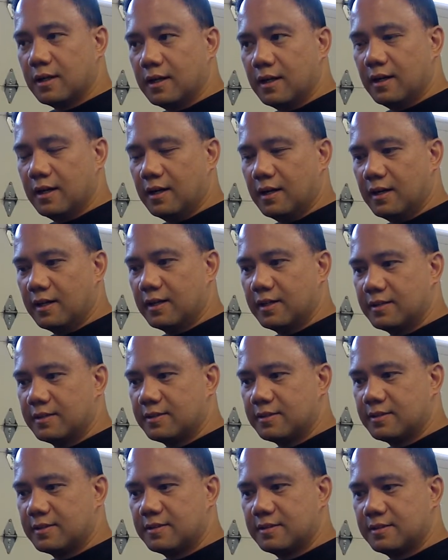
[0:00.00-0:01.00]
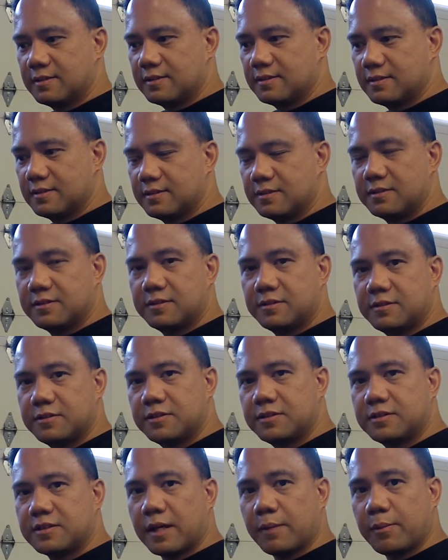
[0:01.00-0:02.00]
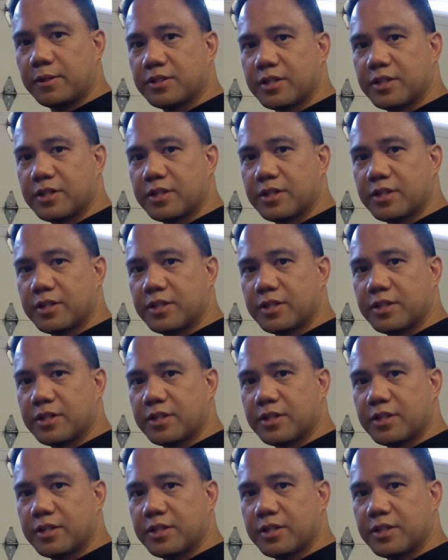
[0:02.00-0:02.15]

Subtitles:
timing